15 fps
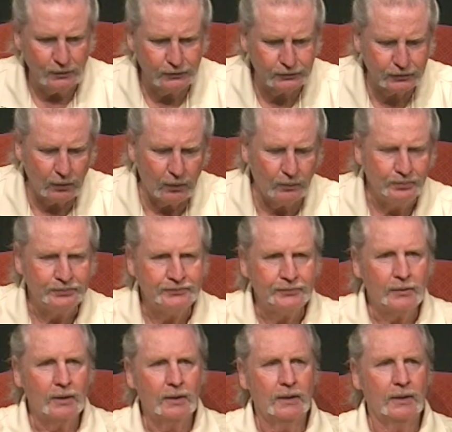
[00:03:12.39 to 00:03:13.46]
So
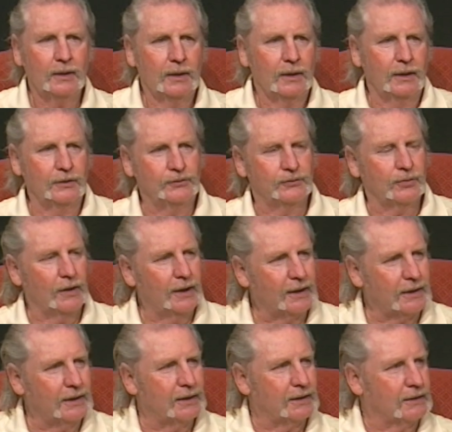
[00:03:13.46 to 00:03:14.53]
he's trying to
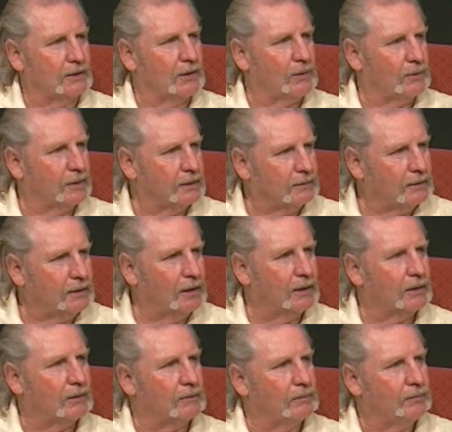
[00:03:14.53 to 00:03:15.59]
get it going, you
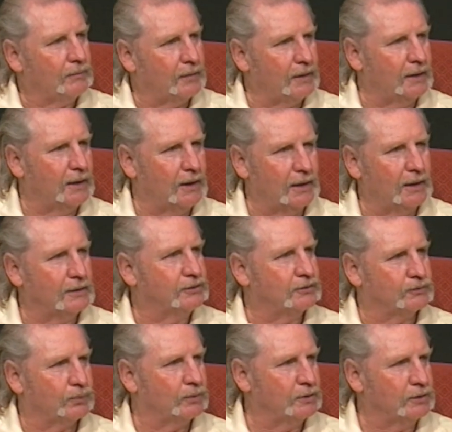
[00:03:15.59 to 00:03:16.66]
know, and it
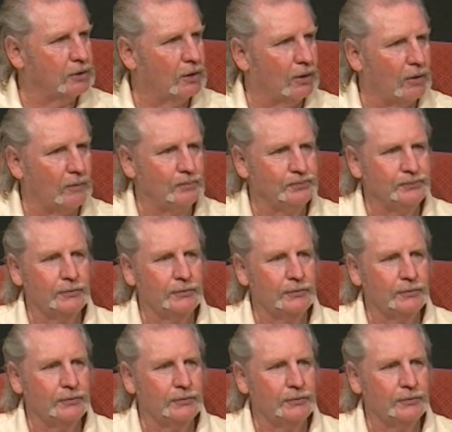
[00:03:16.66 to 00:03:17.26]
just wouldn't go.